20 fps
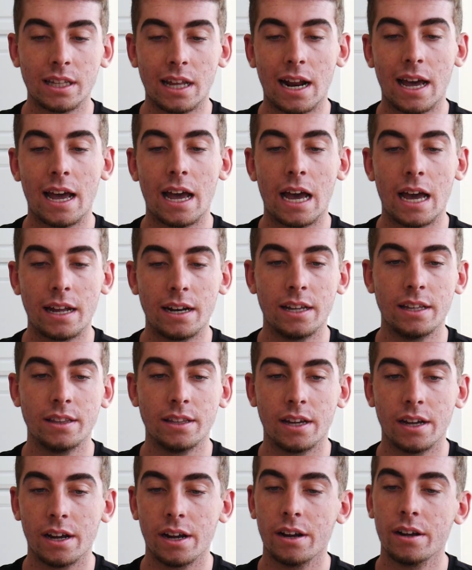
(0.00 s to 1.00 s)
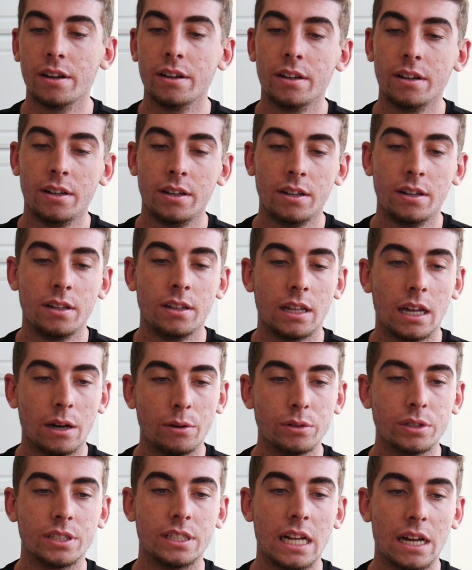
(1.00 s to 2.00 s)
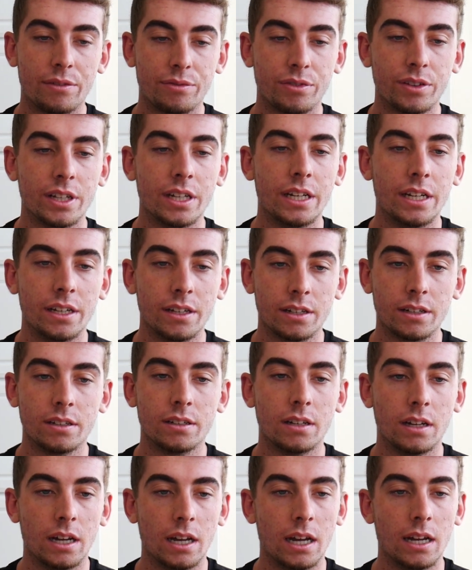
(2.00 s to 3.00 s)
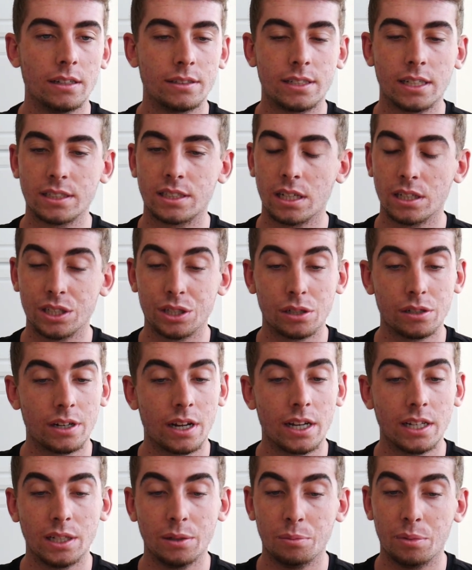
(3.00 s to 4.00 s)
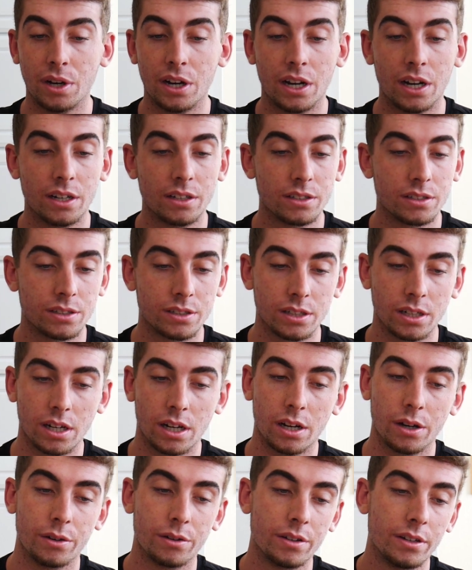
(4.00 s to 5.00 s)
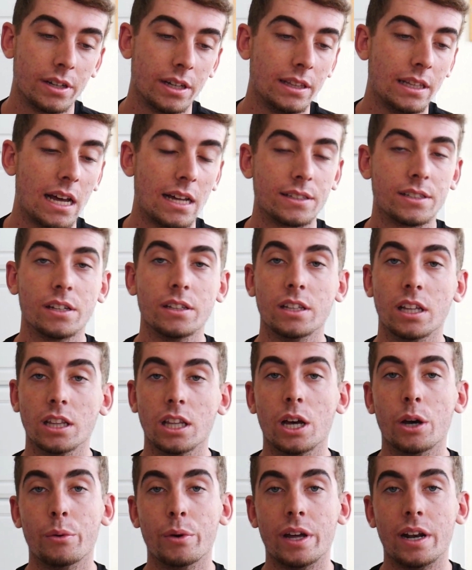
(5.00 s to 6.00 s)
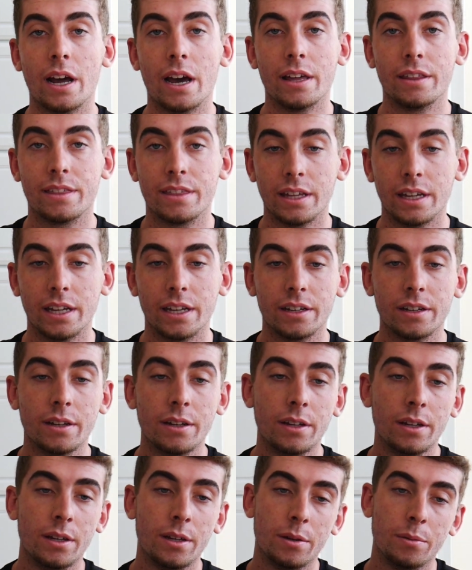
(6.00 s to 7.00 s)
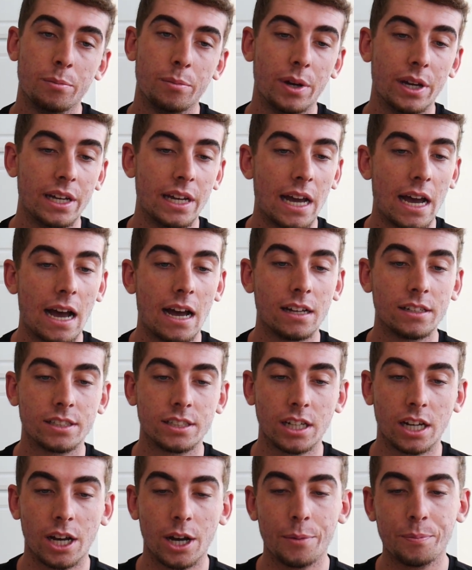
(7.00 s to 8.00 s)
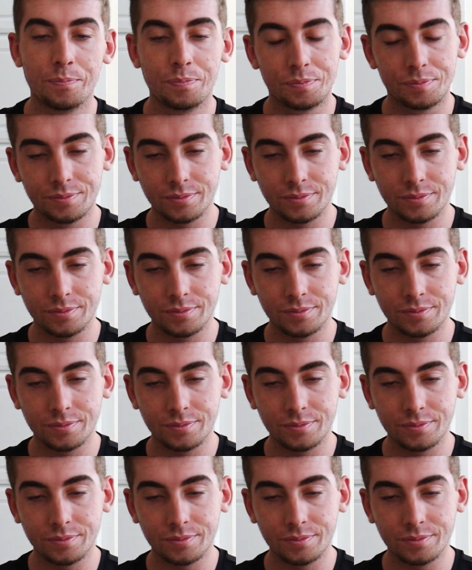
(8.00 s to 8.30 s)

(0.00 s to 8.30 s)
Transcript: that I had in there, I was definitely $690. So, and that's on the low end, I think. But yeah, so